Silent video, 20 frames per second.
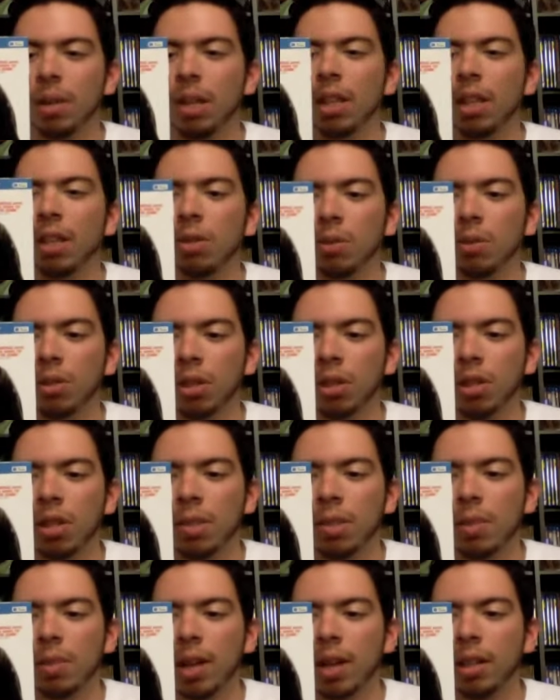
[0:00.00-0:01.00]
I think that's what it says on
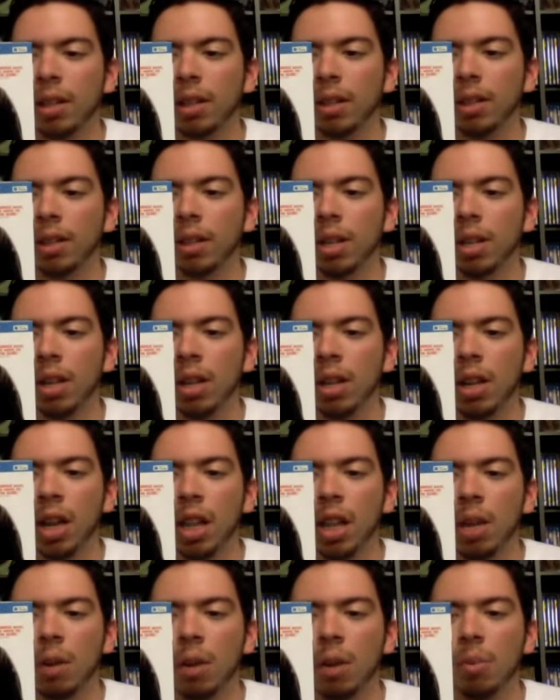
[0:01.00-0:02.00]
the back here.
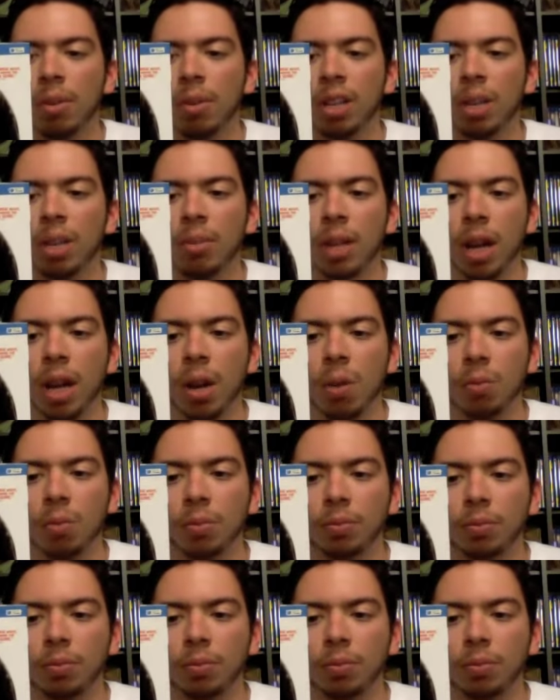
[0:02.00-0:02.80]
And they want to bring him down.